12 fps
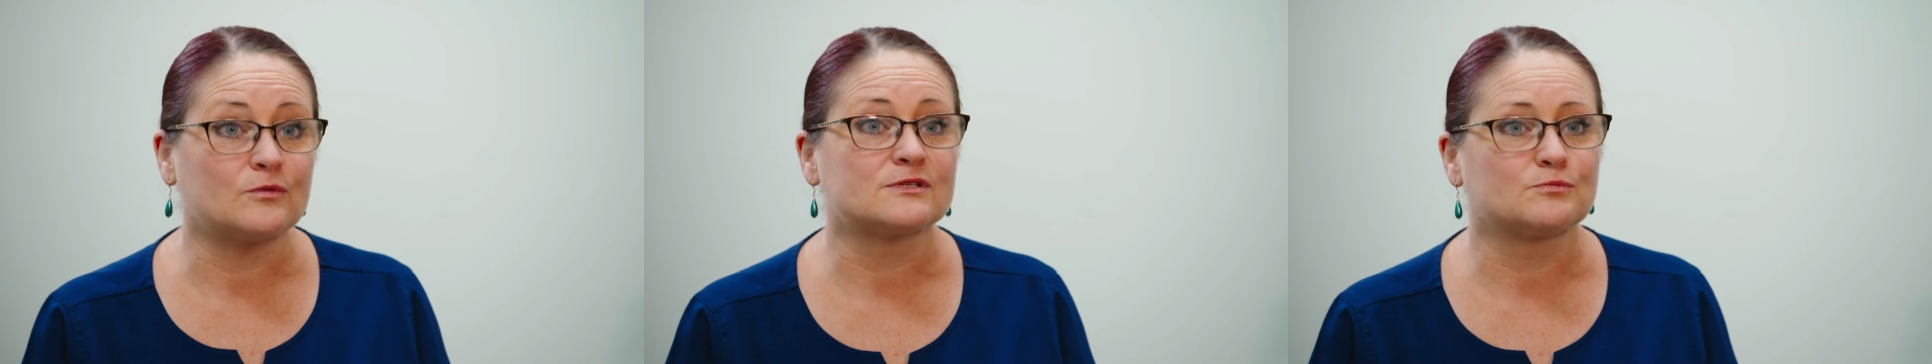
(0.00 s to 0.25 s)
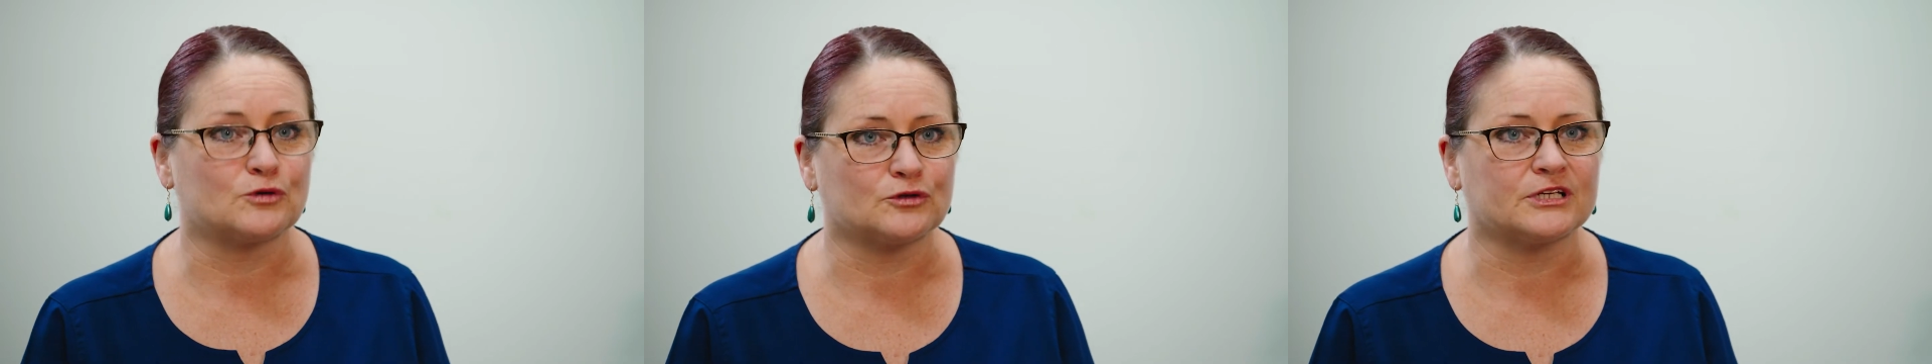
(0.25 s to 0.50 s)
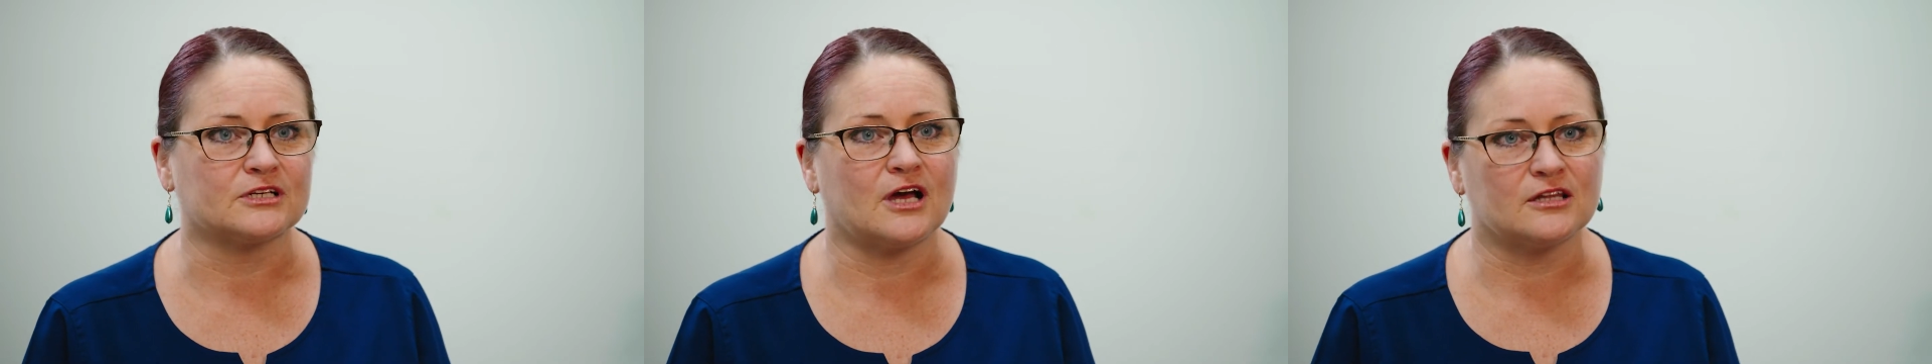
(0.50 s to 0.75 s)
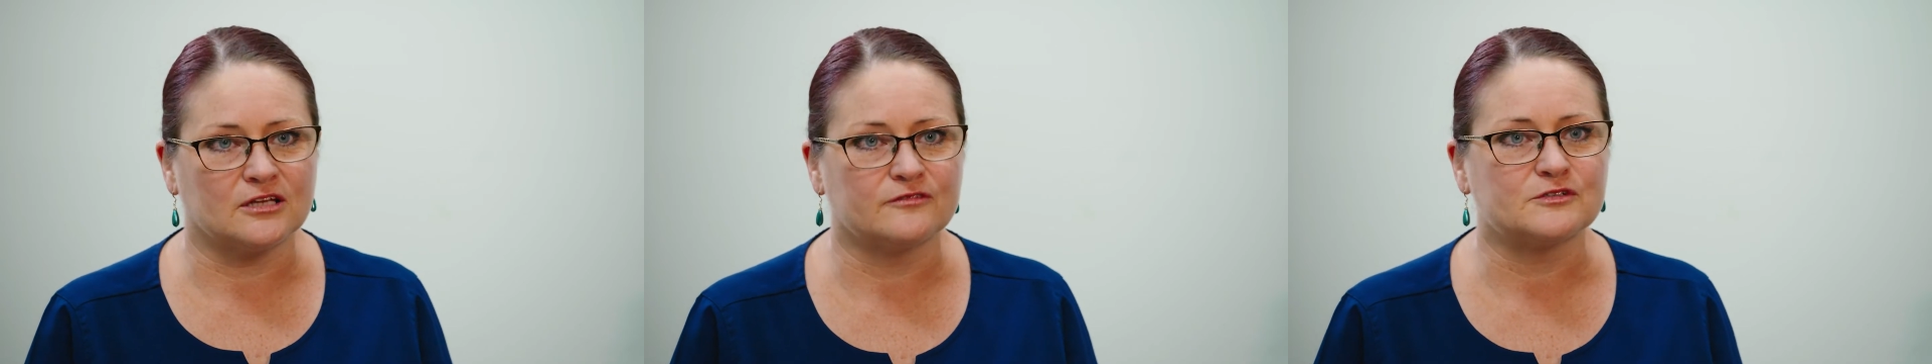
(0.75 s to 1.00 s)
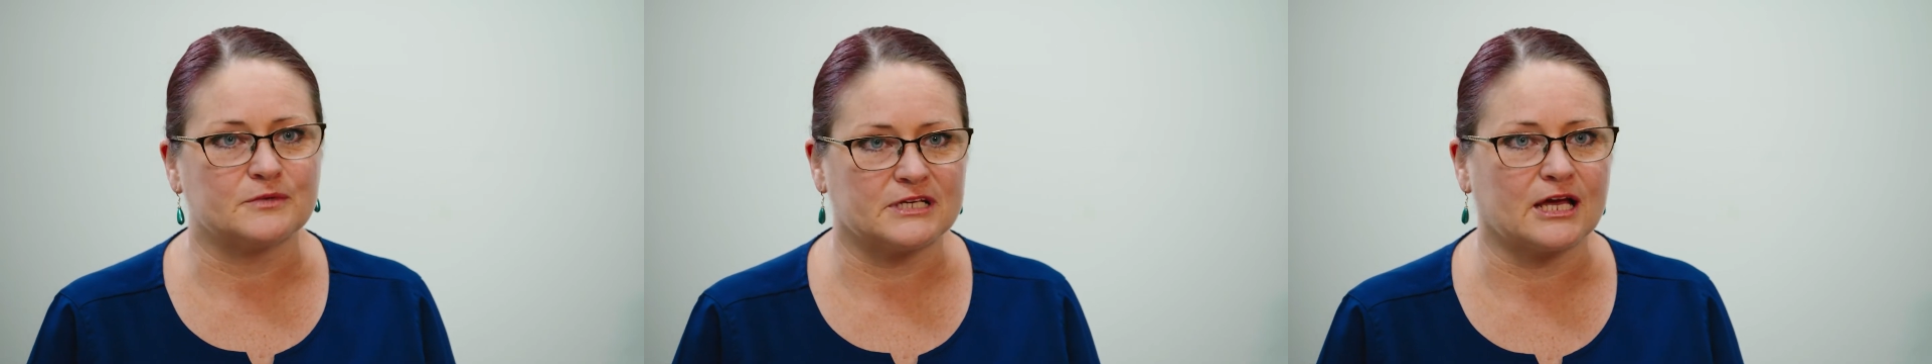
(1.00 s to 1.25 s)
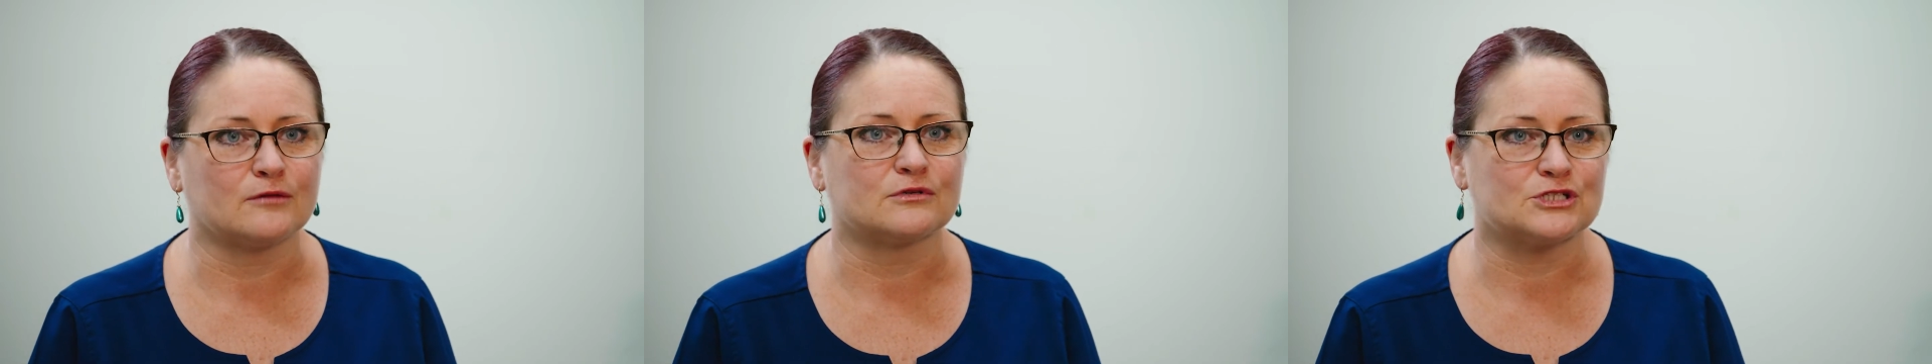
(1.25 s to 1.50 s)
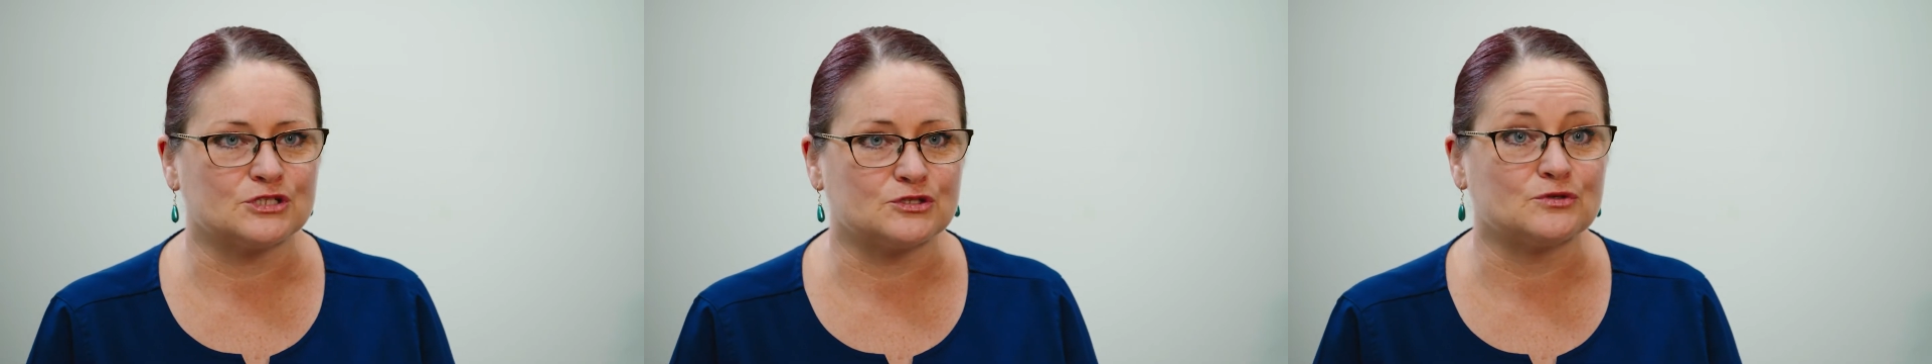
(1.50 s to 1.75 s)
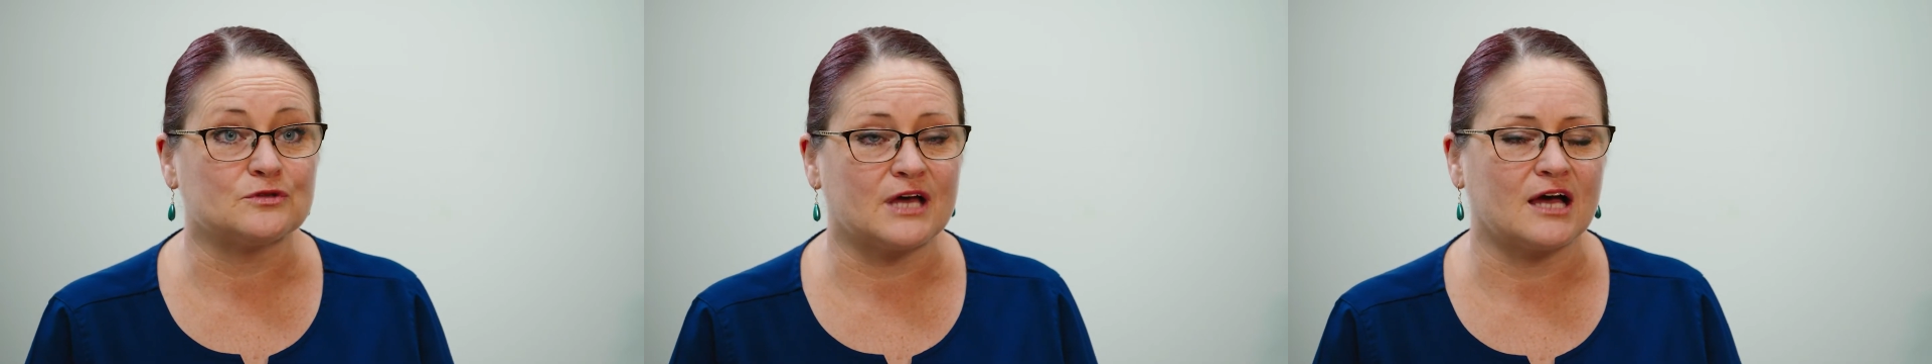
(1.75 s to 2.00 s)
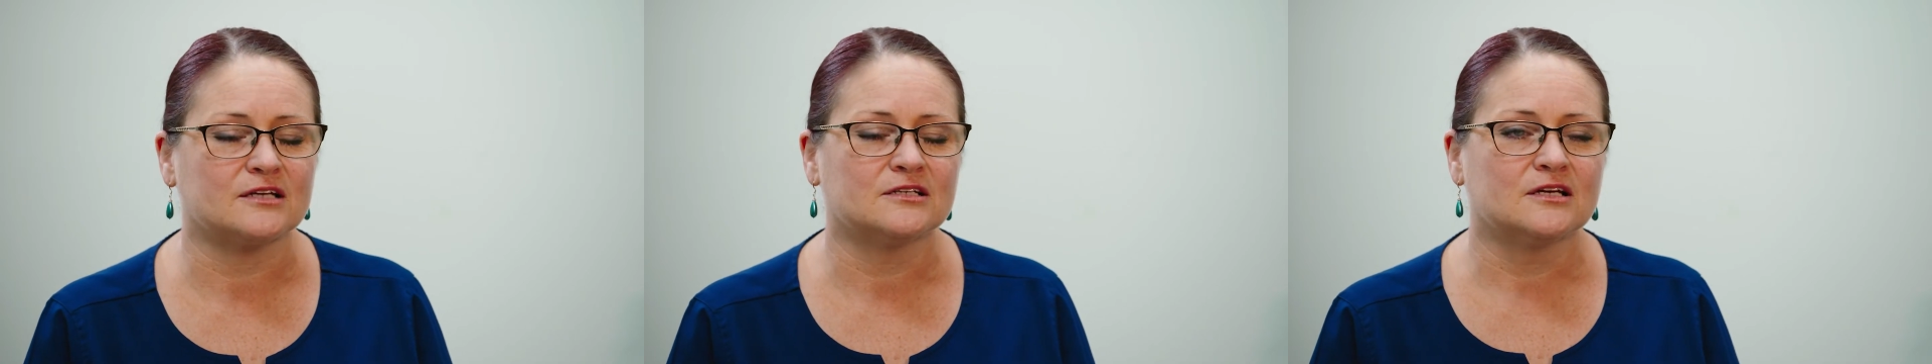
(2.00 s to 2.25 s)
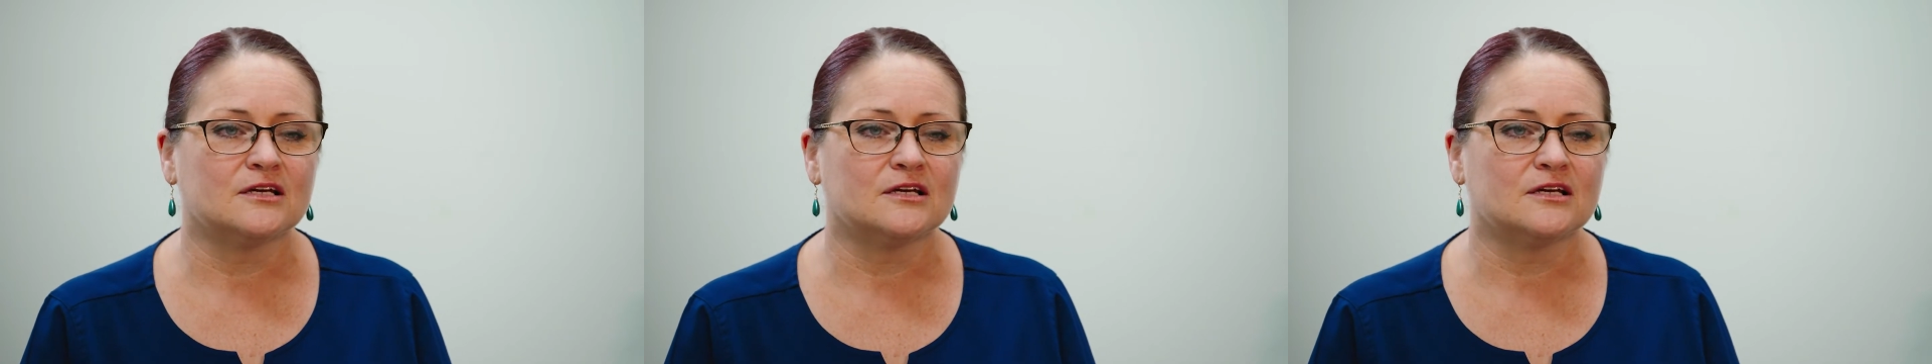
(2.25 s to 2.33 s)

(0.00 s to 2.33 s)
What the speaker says: was brilliant. I loved being able to do that.